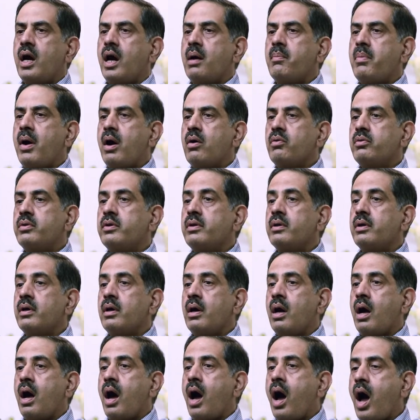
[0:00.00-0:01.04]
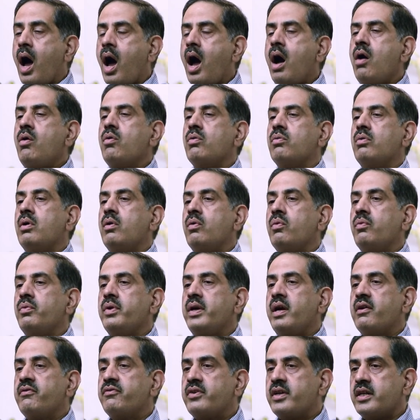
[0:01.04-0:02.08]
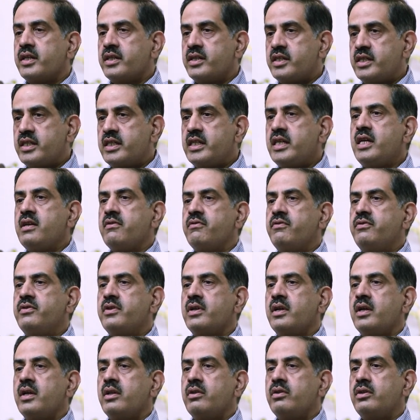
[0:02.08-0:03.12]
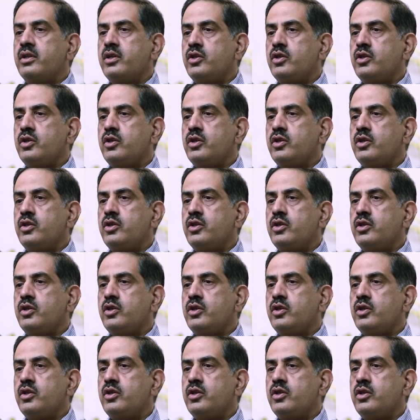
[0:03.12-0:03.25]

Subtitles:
about how we have conceived the